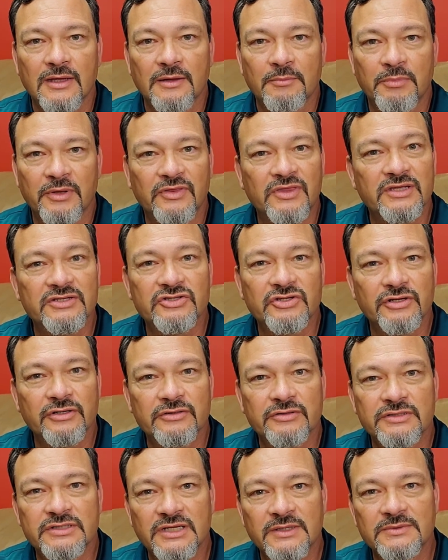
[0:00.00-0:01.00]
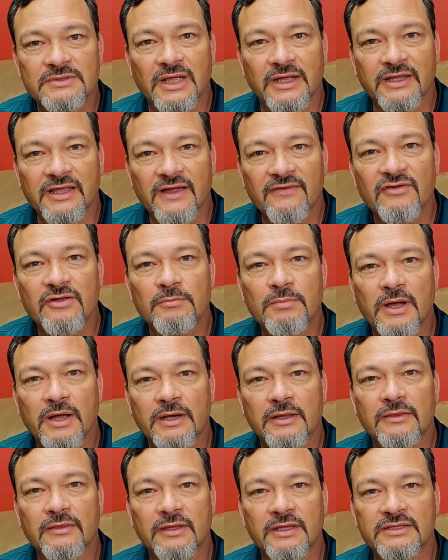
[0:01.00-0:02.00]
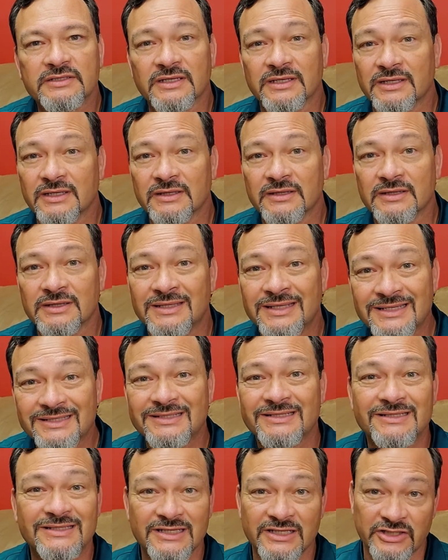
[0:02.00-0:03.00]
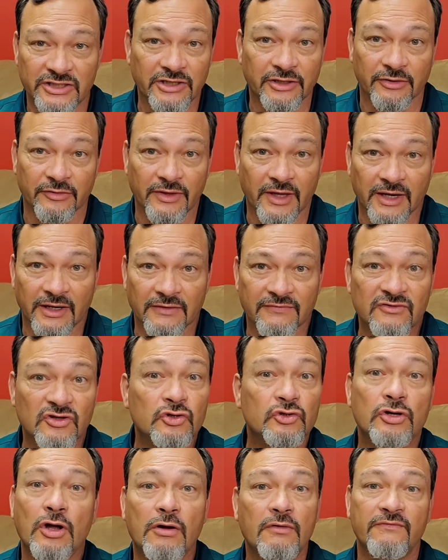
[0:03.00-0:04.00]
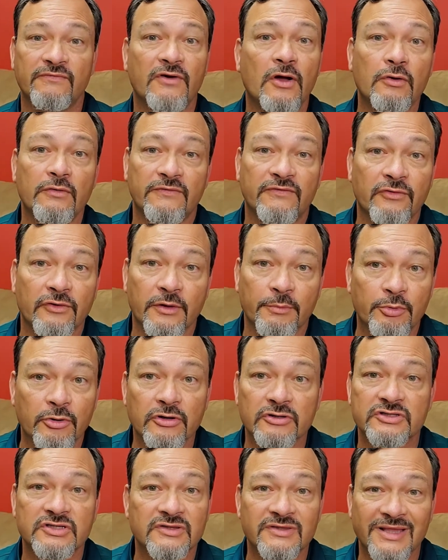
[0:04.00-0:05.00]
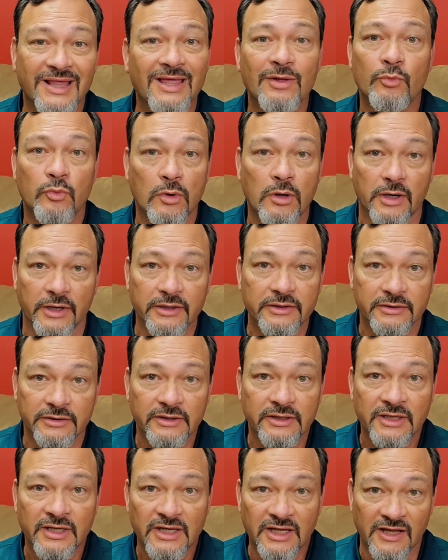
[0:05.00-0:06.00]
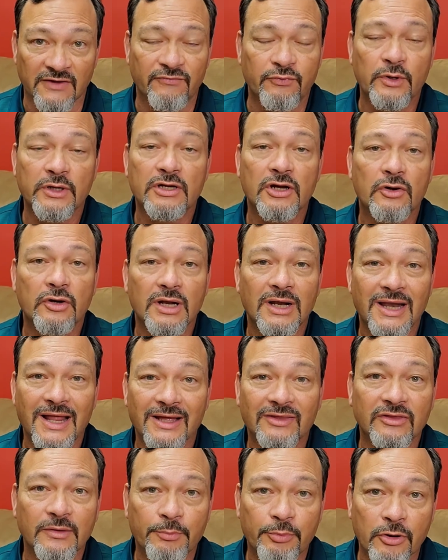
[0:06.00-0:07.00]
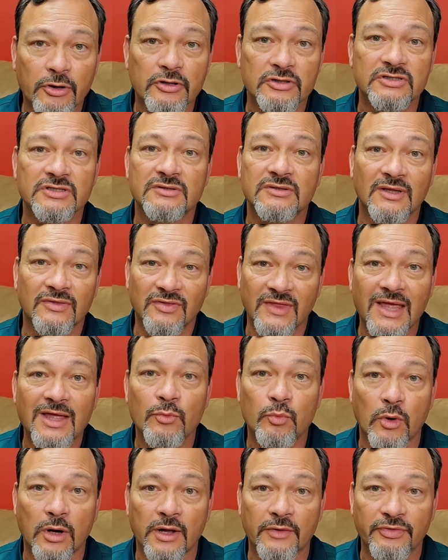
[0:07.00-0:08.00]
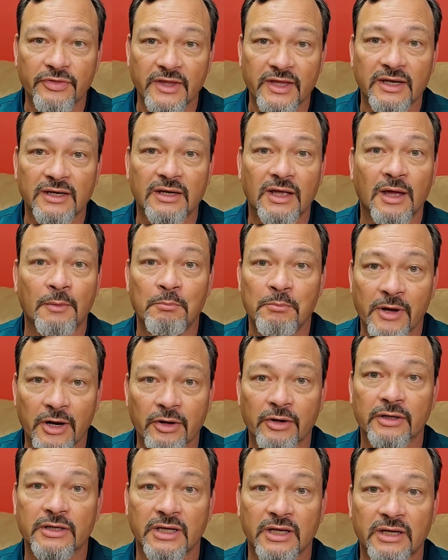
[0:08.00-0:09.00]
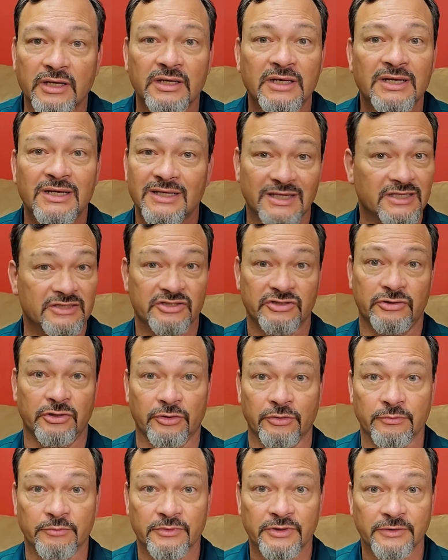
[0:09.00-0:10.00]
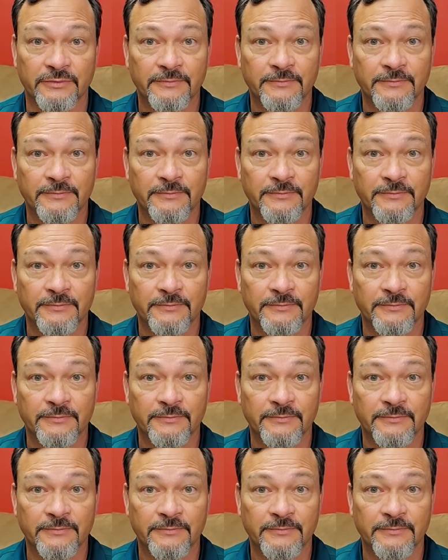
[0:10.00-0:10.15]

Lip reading: But this year seems like everybody thinks that this is the year, that if you don't vote for the person they want, if we don't elect the person that they want, then America is doomed.